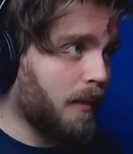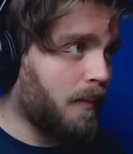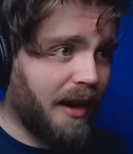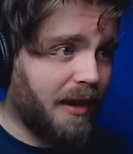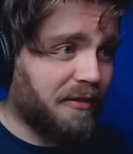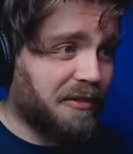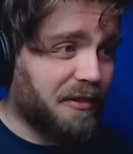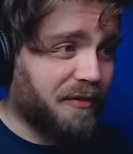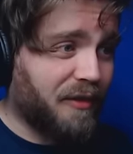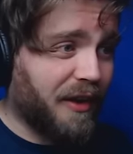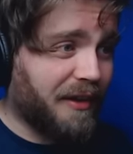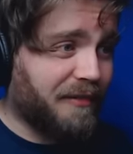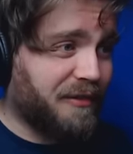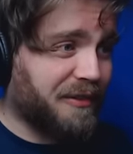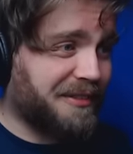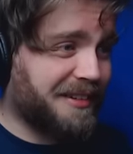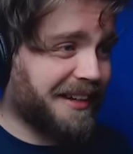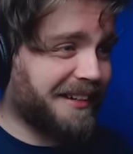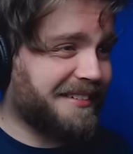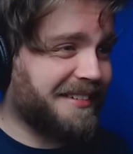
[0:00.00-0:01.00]
I've survived
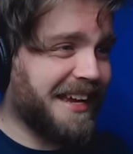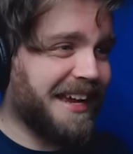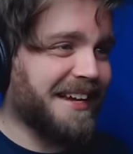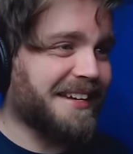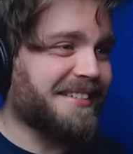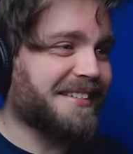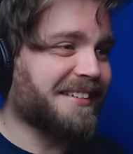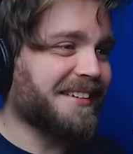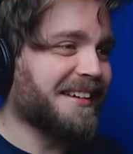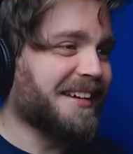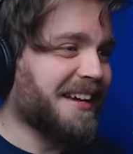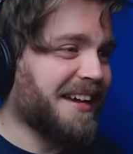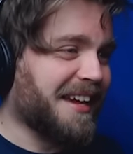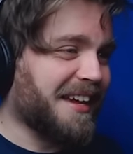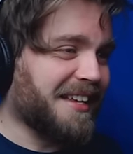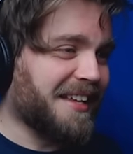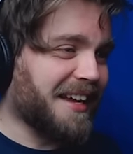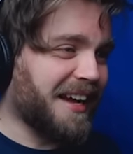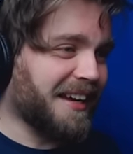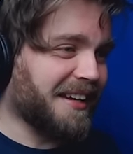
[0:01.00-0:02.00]
for 6 days.
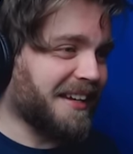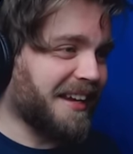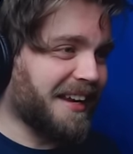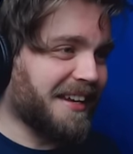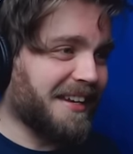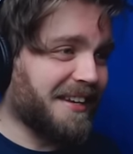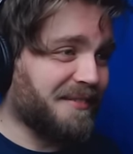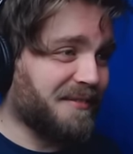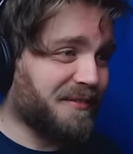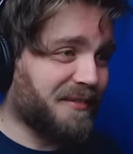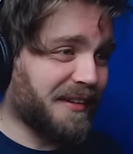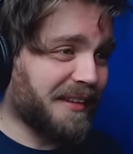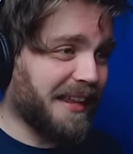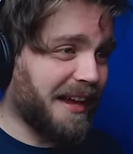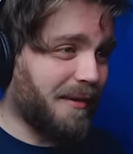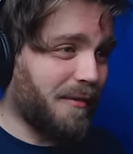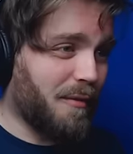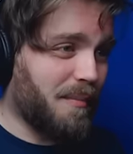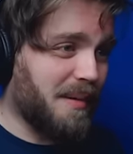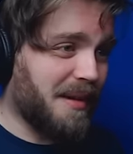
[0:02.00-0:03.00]
I didn't think
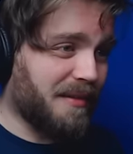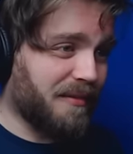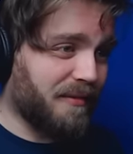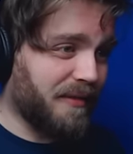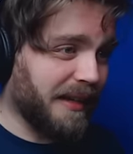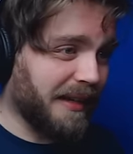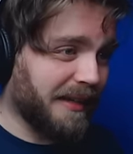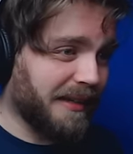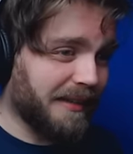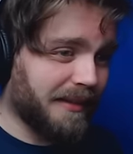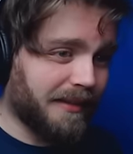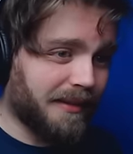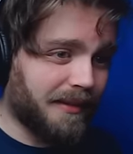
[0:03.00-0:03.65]
that would be a thing.